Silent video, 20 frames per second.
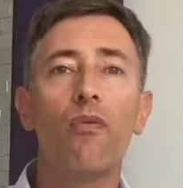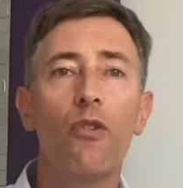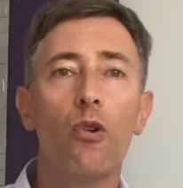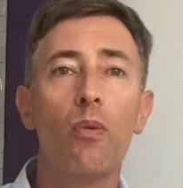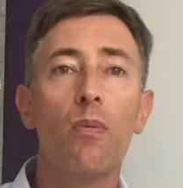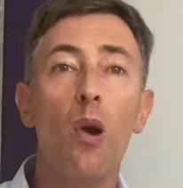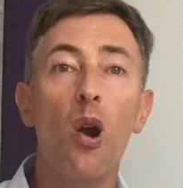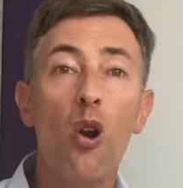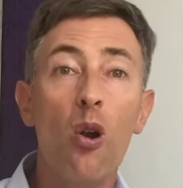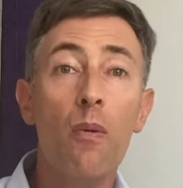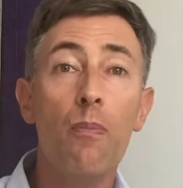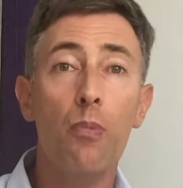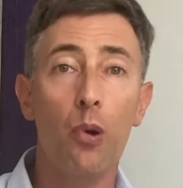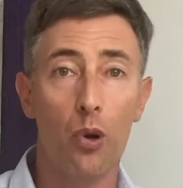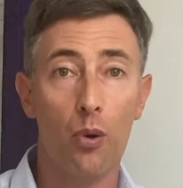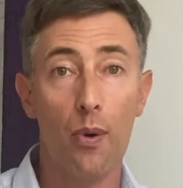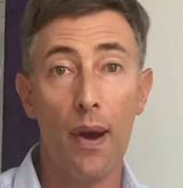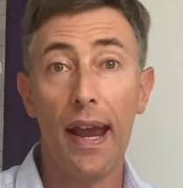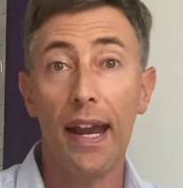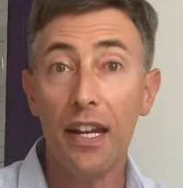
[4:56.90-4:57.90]

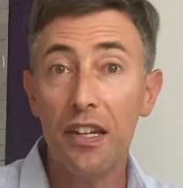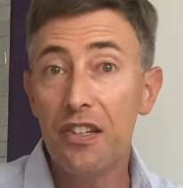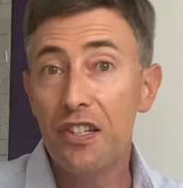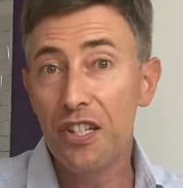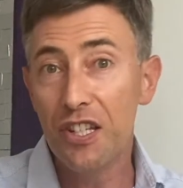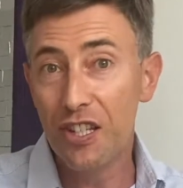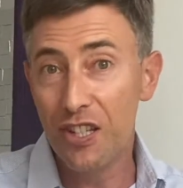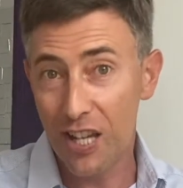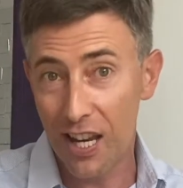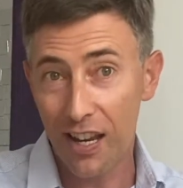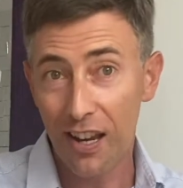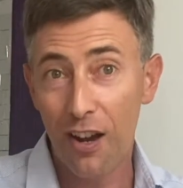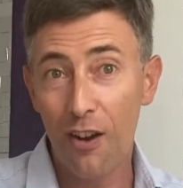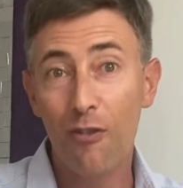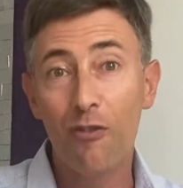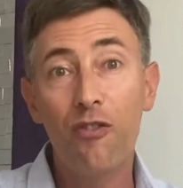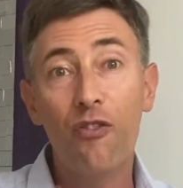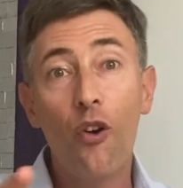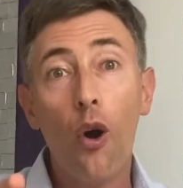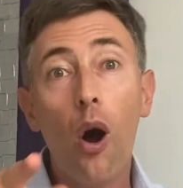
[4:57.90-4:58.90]
reverberate
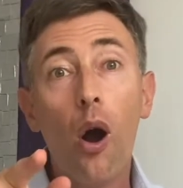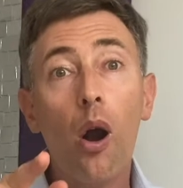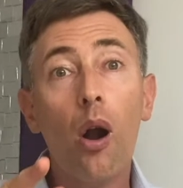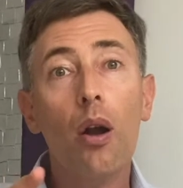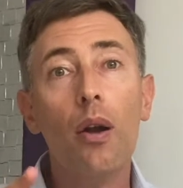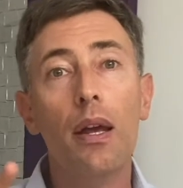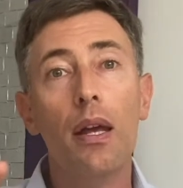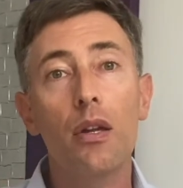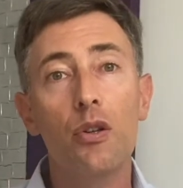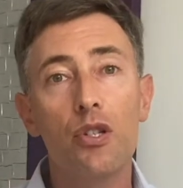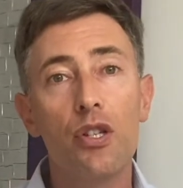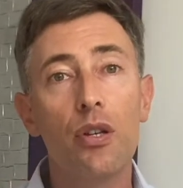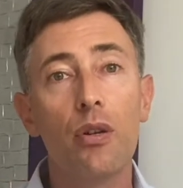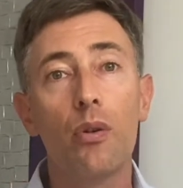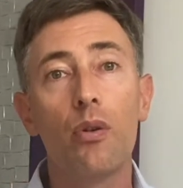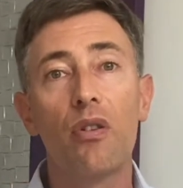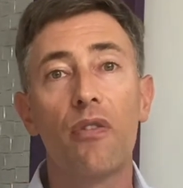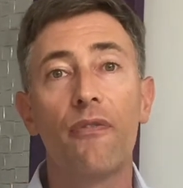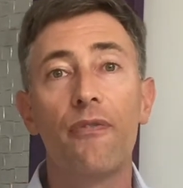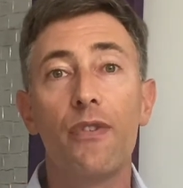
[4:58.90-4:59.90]
far into
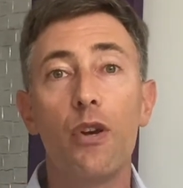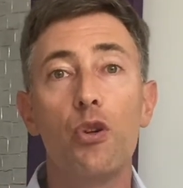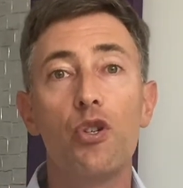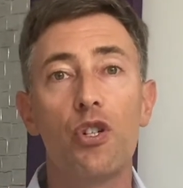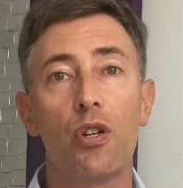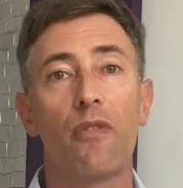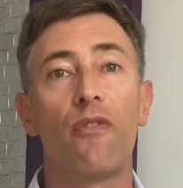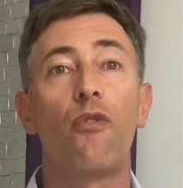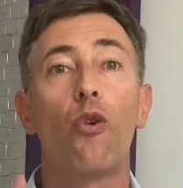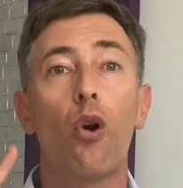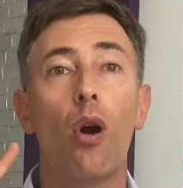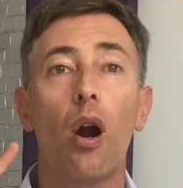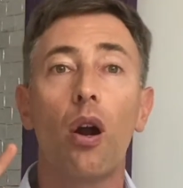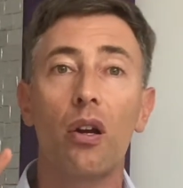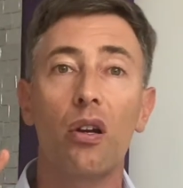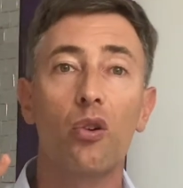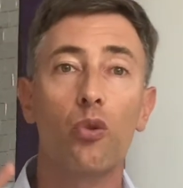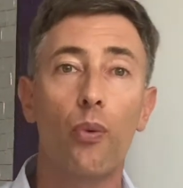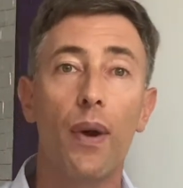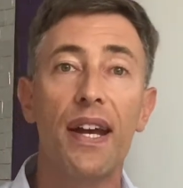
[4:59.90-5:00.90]
the future for our
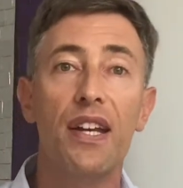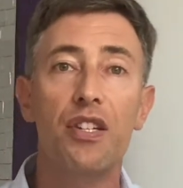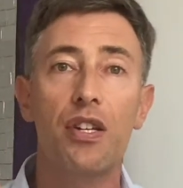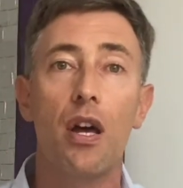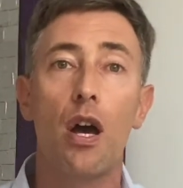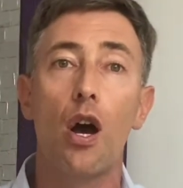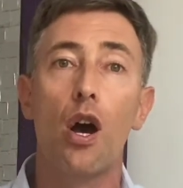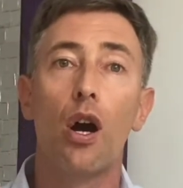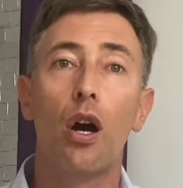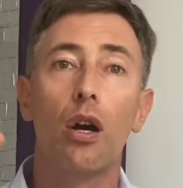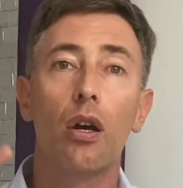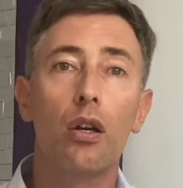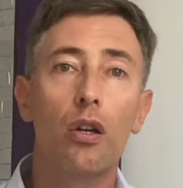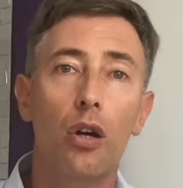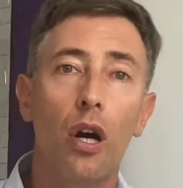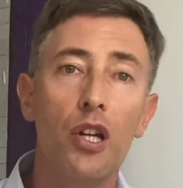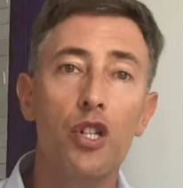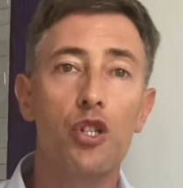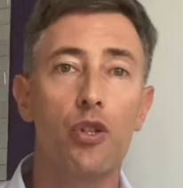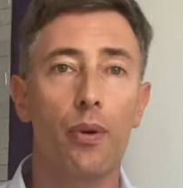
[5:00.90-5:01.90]
great
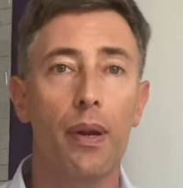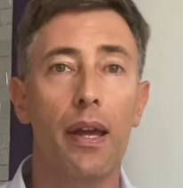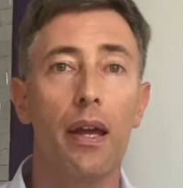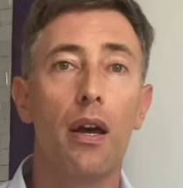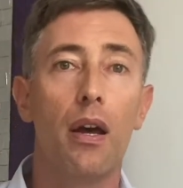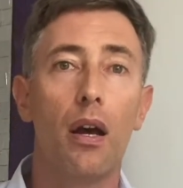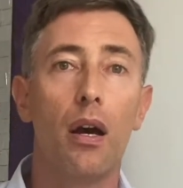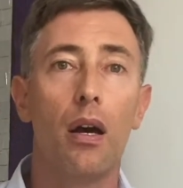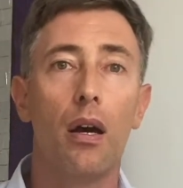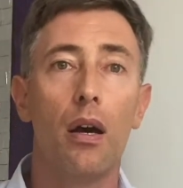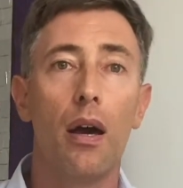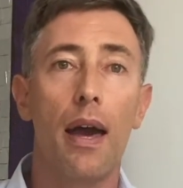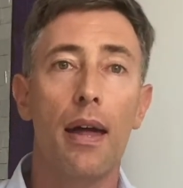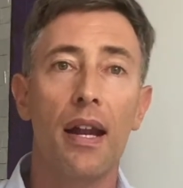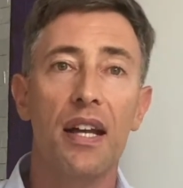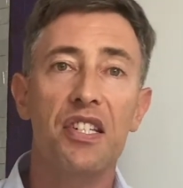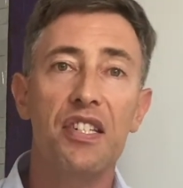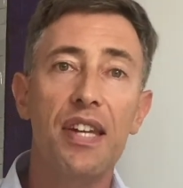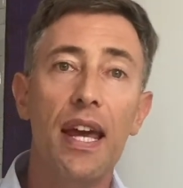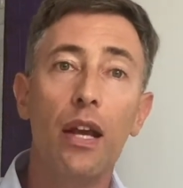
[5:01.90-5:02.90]
country. And I
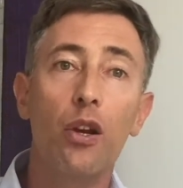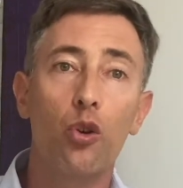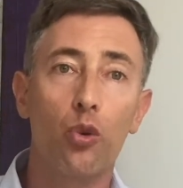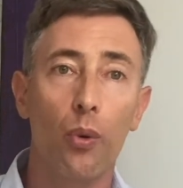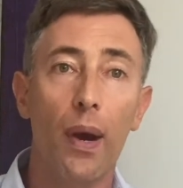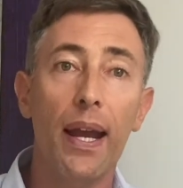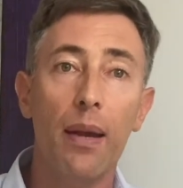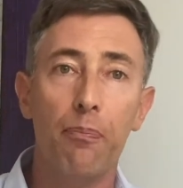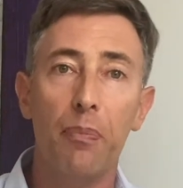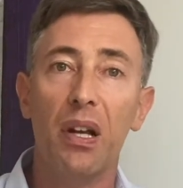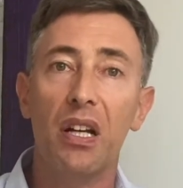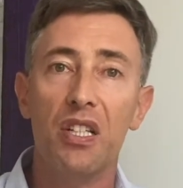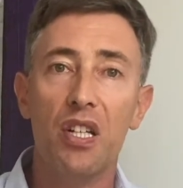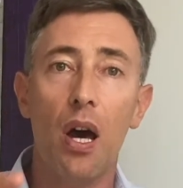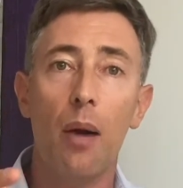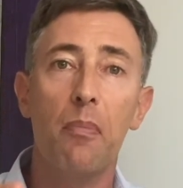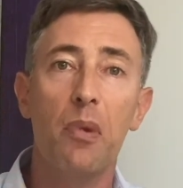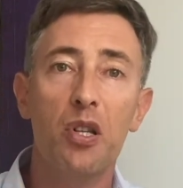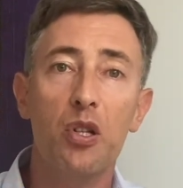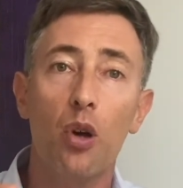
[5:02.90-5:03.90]
say great because
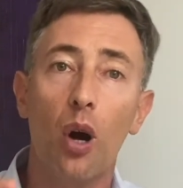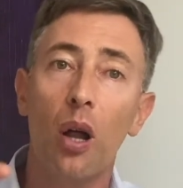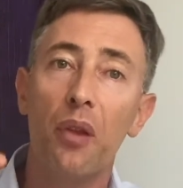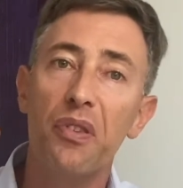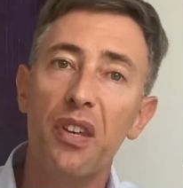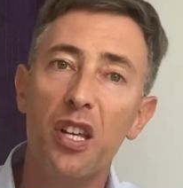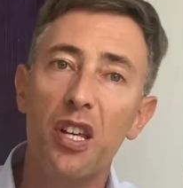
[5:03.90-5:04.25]
I'm on the